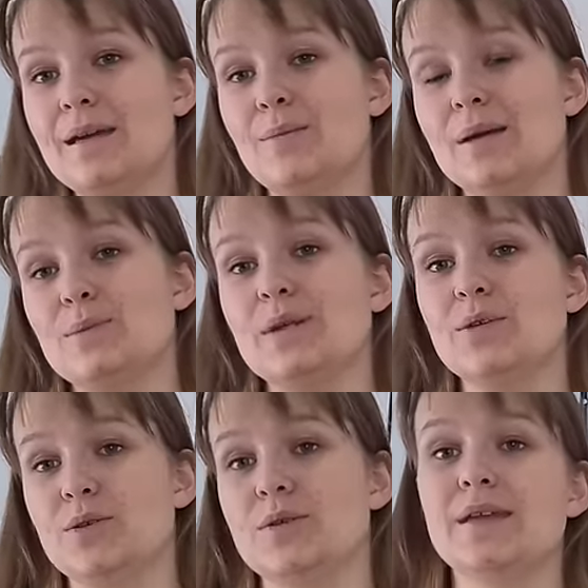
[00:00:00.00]
my
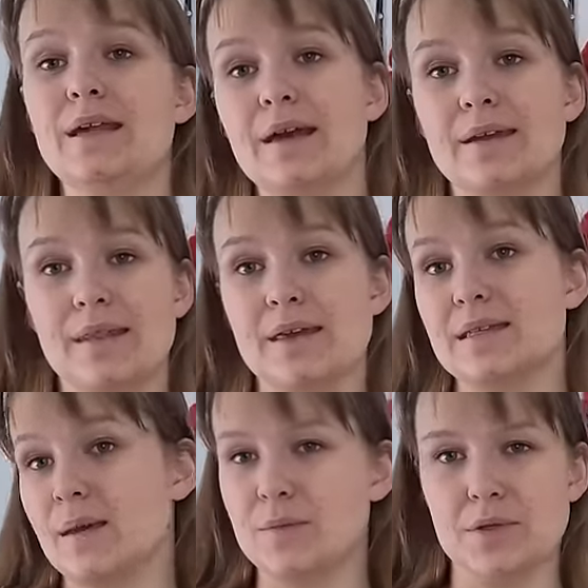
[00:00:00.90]
sweater to stay like this,
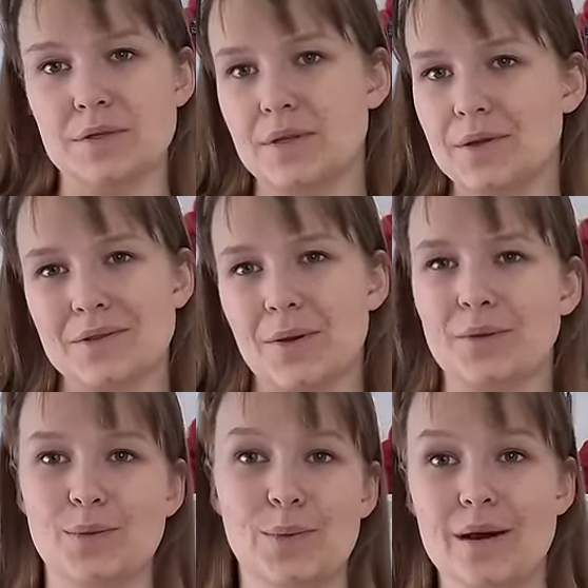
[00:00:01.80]
I'm just not
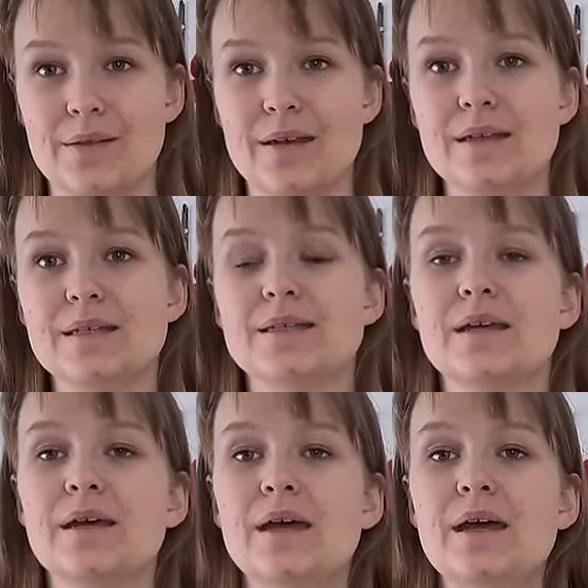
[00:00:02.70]
going to wear this.
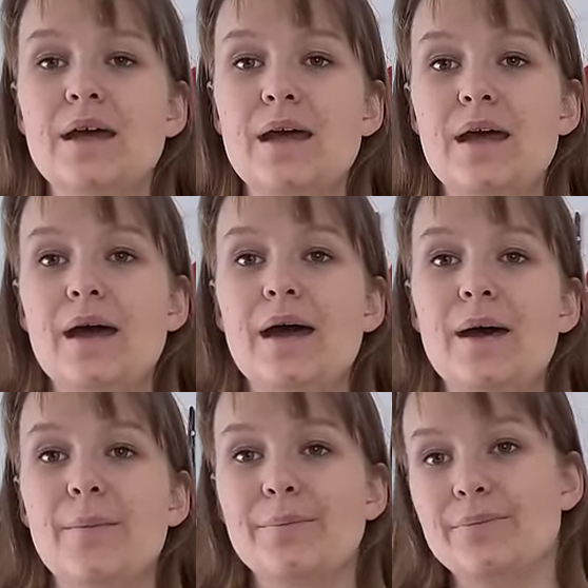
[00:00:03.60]

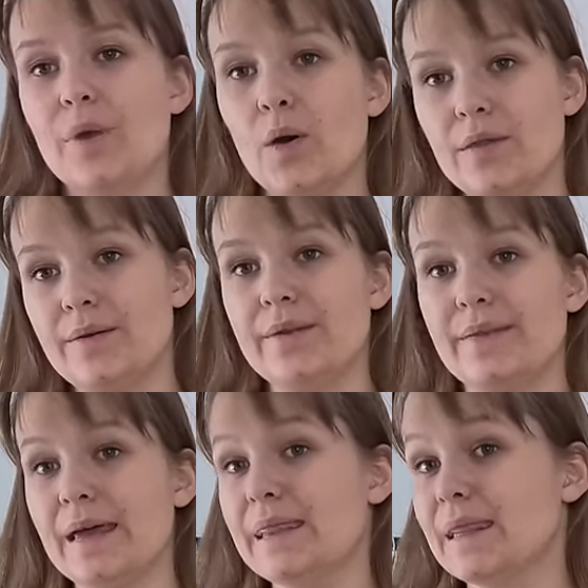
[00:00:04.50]
Other than
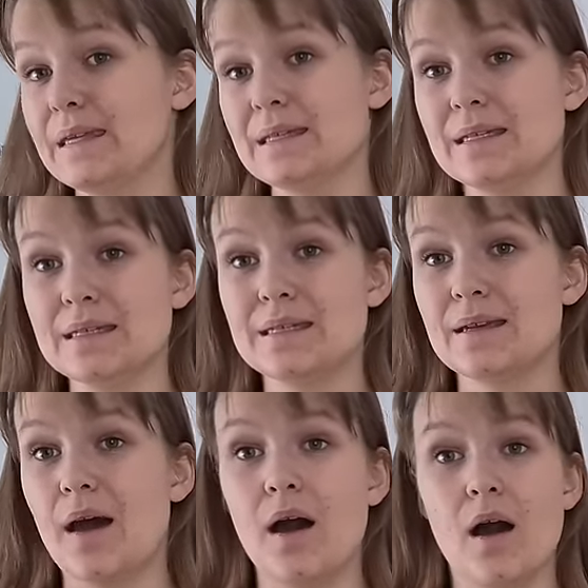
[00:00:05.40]
that, this is
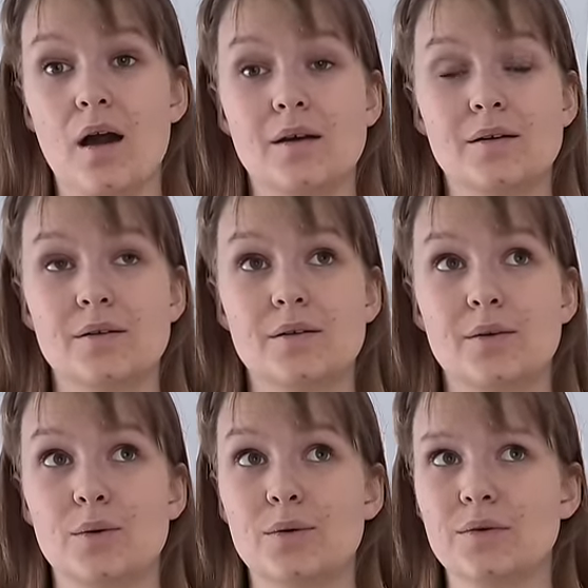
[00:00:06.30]
a
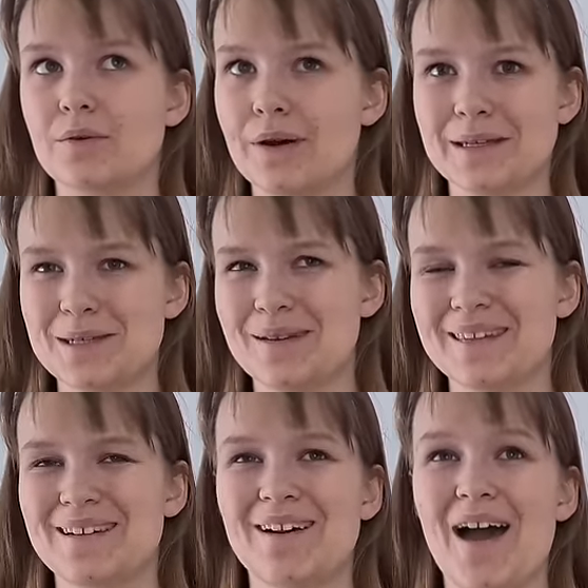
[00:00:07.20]
great
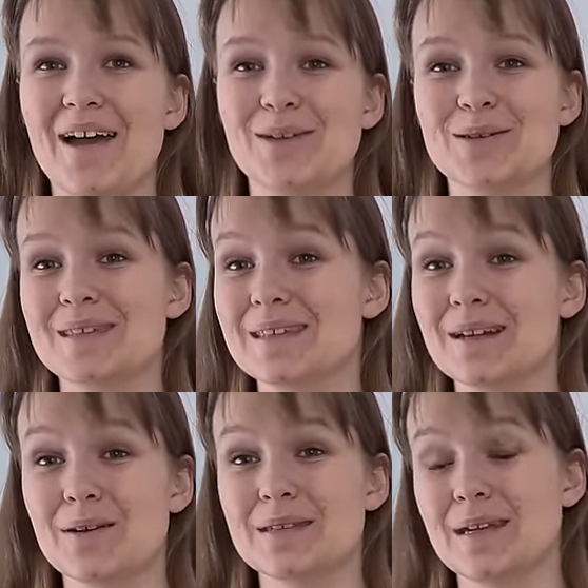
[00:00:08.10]
sweater. I used it a
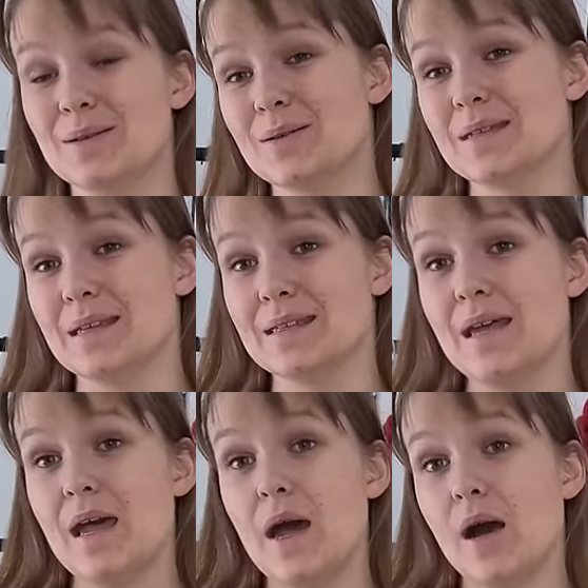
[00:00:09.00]
lot. I use it
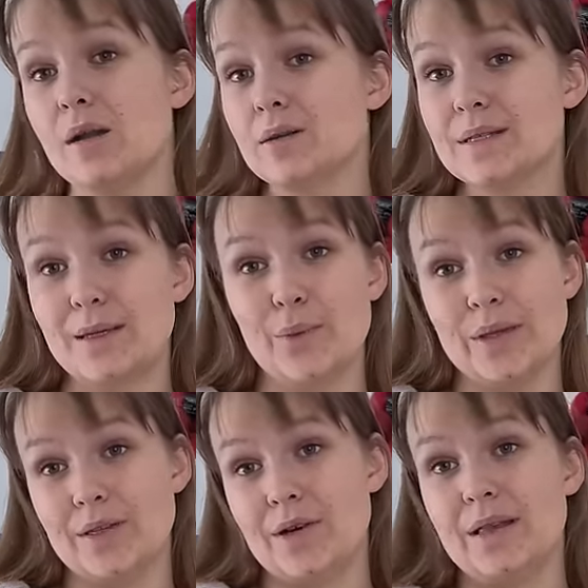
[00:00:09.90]
a lot in
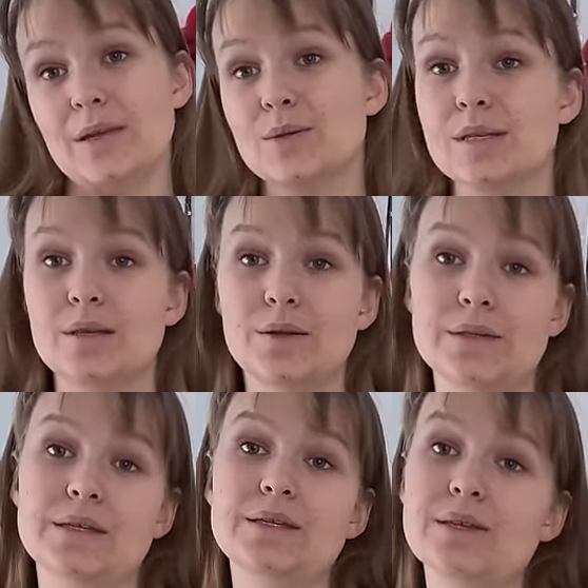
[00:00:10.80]
winter, and I use it a
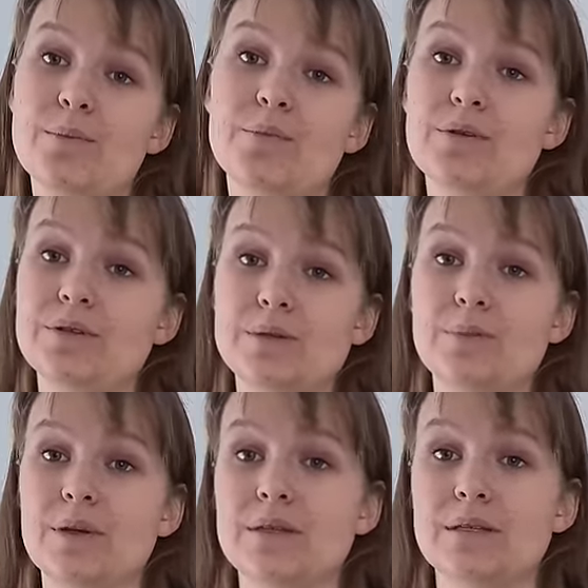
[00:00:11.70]
lot in summer, just
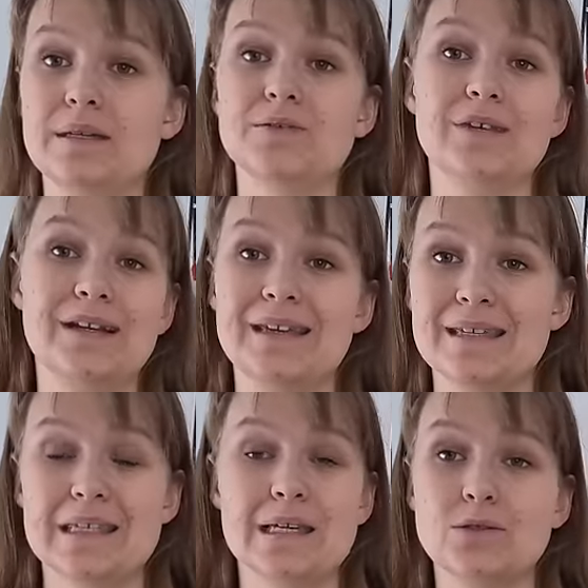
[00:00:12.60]
because it's really
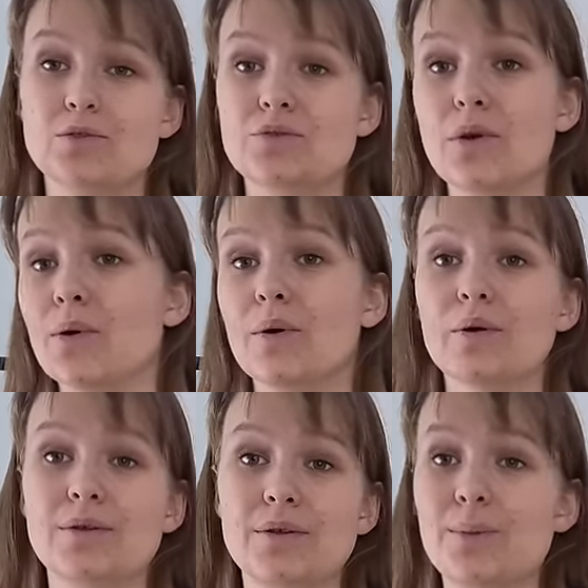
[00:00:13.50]
easy to throw
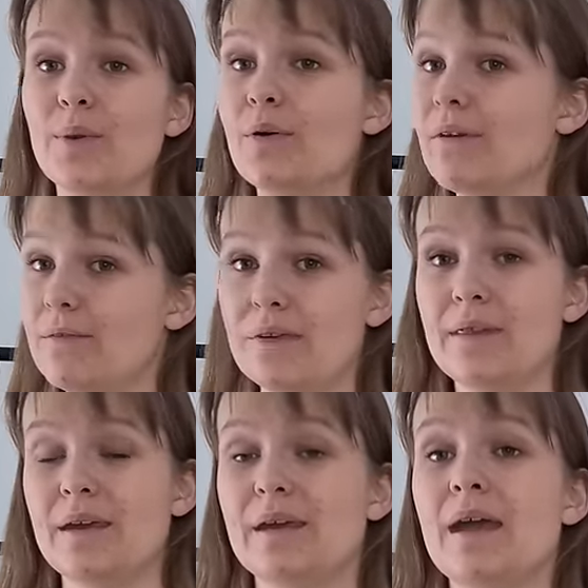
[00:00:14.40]
on top of
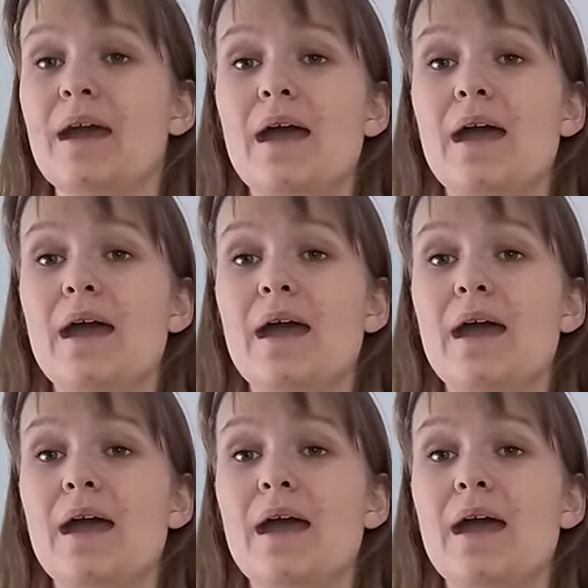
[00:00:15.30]
everything,